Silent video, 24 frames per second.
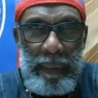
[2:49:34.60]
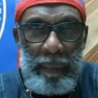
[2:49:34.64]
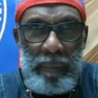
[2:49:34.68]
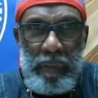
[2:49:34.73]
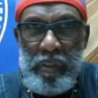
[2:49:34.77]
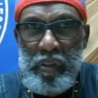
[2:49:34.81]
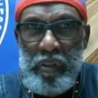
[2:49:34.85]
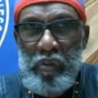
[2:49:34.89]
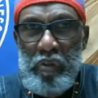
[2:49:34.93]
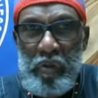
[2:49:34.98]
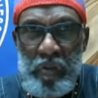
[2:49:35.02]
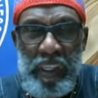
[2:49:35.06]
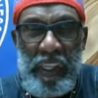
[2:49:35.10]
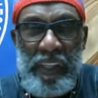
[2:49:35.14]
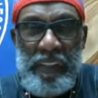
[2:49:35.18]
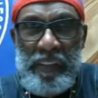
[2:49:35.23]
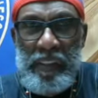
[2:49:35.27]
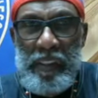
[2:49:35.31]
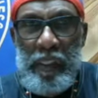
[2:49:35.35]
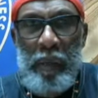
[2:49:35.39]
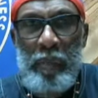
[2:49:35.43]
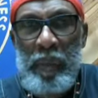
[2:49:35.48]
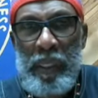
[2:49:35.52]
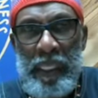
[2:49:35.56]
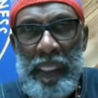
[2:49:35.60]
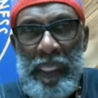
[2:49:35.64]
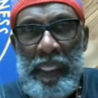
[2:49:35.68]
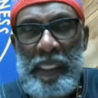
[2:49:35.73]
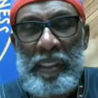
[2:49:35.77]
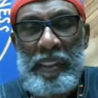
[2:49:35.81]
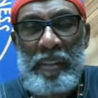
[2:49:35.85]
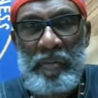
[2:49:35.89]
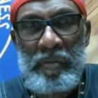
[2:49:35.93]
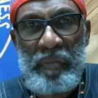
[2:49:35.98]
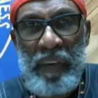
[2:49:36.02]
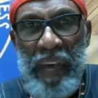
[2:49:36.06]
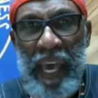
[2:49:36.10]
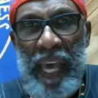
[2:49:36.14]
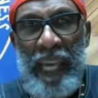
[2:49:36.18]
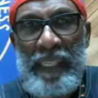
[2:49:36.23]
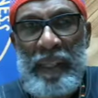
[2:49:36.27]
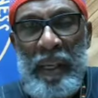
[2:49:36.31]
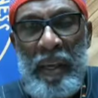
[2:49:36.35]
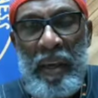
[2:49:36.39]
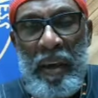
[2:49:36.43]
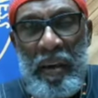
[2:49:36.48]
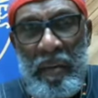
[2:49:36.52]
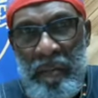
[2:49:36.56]
But you say something against the
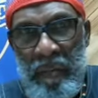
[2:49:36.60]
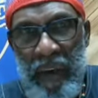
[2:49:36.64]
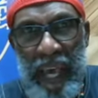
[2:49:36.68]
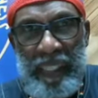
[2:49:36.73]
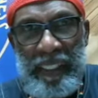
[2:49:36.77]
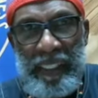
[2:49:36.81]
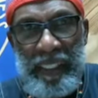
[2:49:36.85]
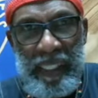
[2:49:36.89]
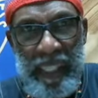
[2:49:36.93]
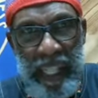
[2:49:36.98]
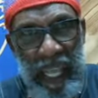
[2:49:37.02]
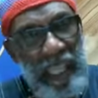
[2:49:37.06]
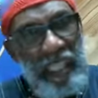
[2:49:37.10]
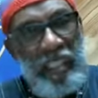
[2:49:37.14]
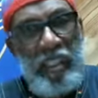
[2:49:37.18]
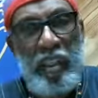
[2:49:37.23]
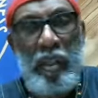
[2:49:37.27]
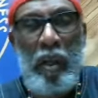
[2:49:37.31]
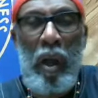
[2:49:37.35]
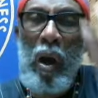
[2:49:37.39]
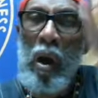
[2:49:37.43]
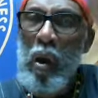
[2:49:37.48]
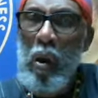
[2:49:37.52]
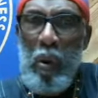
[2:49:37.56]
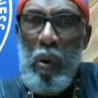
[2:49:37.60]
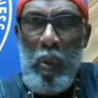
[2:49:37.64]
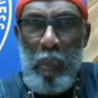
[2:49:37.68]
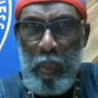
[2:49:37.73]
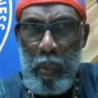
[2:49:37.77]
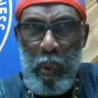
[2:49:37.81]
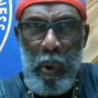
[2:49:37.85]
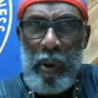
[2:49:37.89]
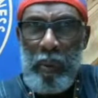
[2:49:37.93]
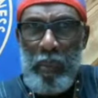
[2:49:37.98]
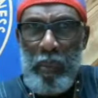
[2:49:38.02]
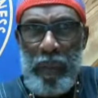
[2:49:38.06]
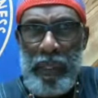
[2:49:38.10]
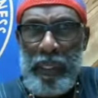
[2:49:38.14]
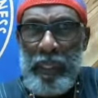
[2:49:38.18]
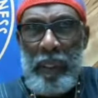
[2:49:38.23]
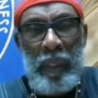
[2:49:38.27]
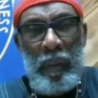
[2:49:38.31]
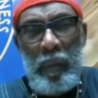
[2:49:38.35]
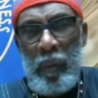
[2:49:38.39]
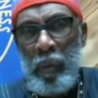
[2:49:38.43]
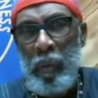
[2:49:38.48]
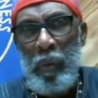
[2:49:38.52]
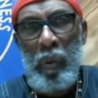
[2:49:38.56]
vac vaccination, oh boy, we
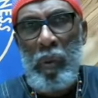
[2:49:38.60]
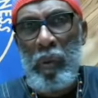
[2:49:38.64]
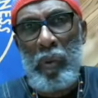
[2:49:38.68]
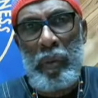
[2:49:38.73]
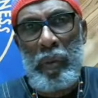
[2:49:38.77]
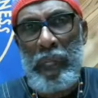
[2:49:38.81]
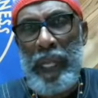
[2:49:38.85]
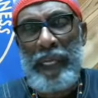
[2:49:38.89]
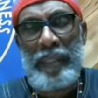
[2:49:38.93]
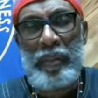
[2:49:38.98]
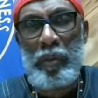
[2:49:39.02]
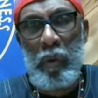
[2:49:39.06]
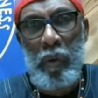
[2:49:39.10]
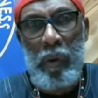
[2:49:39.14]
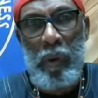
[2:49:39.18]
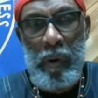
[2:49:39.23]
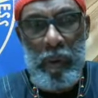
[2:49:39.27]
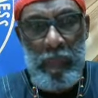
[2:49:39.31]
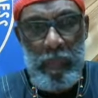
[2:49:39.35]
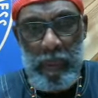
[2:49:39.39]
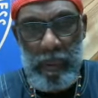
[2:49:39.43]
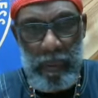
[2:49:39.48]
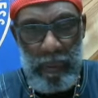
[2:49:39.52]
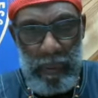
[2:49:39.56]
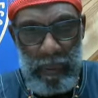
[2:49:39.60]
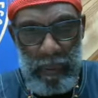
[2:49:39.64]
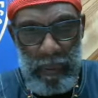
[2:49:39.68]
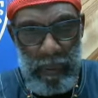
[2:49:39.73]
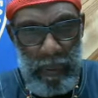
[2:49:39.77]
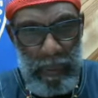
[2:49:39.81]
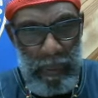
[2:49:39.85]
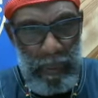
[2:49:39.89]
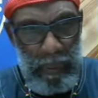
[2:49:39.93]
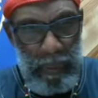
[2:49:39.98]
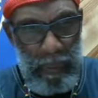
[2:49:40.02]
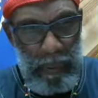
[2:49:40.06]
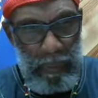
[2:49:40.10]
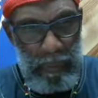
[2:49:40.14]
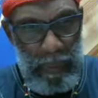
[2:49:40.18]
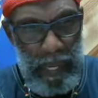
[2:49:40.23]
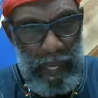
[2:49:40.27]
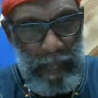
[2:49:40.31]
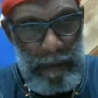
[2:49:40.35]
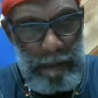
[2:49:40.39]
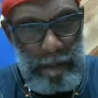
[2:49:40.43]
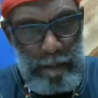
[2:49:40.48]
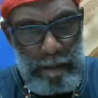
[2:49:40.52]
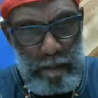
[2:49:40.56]
whoo, that's horrible.
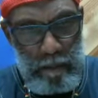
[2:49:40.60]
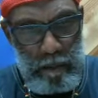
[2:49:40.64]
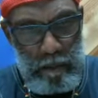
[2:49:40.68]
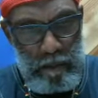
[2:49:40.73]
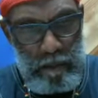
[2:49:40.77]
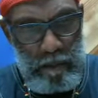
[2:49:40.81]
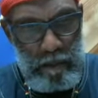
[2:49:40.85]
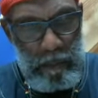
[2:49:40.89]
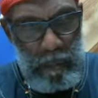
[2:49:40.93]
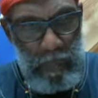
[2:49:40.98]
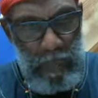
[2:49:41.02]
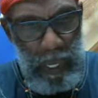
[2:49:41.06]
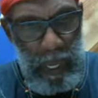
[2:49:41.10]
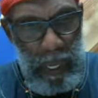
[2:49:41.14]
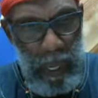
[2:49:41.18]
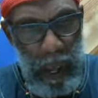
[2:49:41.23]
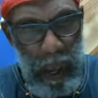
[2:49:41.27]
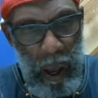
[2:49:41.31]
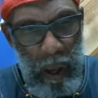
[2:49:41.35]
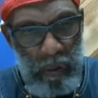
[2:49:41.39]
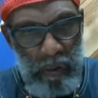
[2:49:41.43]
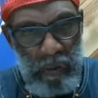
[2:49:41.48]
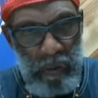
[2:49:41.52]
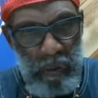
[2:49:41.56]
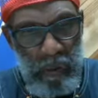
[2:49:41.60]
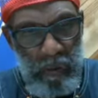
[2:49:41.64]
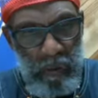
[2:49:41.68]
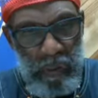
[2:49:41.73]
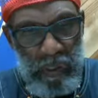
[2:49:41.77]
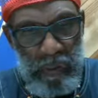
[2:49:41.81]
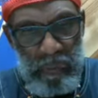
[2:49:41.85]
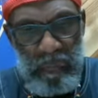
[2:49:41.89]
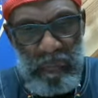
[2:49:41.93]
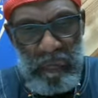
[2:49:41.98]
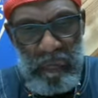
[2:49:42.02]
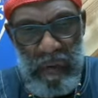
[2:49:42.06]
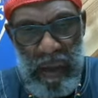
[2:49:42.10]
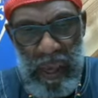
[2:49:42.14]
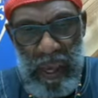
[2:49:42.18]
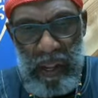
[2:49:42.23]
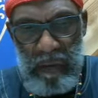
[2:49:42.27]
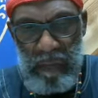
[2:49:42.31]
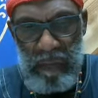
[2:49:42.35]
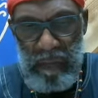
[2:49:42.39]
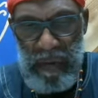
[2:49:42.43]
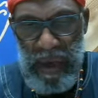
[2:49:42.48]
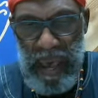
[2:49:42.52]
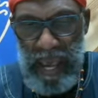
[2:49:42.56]
Right? Also, some
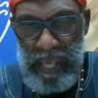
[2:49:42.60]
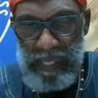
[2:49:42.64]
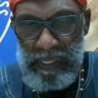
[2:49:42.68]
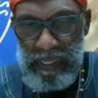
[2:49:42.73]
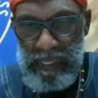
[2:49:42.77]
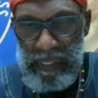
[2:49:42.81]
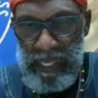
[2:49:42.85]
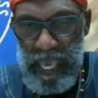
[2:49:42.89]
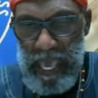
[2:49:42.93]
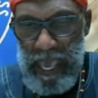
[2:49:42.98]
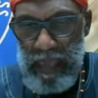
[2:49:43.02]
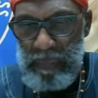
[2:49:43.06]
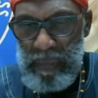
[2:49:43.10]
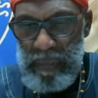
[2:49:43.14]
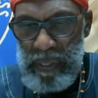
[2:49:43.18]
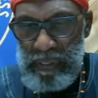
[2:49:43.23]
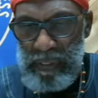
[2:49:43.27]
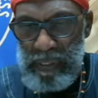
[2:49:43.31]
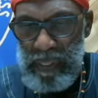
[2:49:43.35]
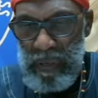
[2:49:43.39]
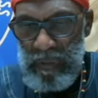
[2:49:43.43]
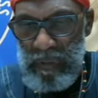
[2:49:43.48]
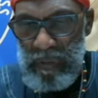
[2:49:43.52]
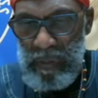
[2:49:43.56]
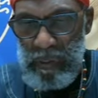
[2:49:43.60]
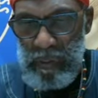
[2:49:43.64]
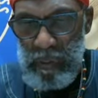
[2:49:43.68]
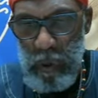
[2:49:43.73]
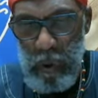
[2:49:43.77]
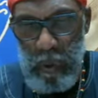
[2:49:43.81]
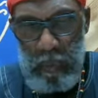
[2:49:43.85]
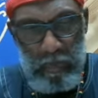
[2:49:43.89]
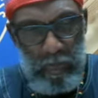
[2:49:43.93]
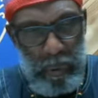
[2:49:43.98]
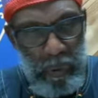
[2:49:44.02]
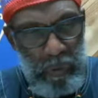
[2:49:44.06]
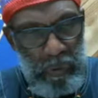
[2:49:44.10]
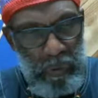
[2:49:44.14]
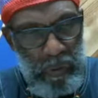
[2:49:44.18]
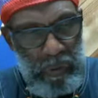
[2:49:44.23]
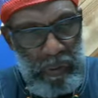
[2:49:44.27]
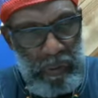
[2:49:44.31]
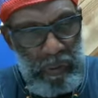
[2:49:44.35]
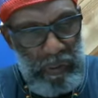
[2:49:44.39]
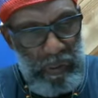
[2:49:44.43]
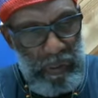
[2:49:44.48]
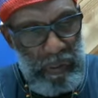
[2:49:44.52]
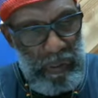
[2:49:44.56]
Fed advisors had misgivings on
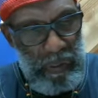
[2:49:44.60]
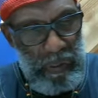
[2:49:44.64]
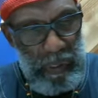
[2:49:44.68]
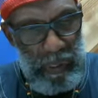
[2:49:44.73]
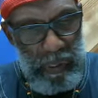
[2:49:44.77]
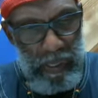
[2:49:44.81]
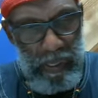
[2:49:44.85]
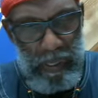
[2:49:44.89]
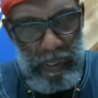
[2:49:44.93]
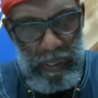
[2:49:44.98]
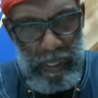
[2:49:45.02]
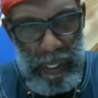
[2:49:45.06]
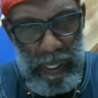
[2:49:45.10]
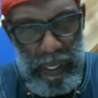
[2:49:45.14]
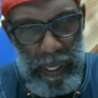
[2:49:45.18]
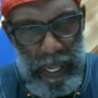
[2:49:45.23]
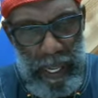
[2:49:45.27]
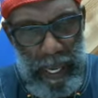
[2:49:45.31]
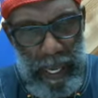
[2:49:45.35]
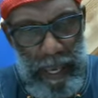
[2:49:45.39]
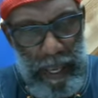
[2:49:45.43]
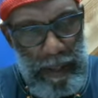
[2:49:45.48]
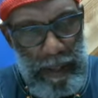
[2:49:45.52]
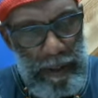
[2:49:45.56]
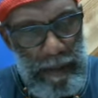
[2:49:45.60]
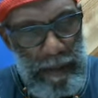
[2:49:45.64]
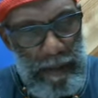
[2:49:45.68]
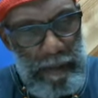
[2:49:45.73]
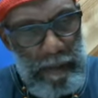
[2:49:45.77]
boosters. You hear that?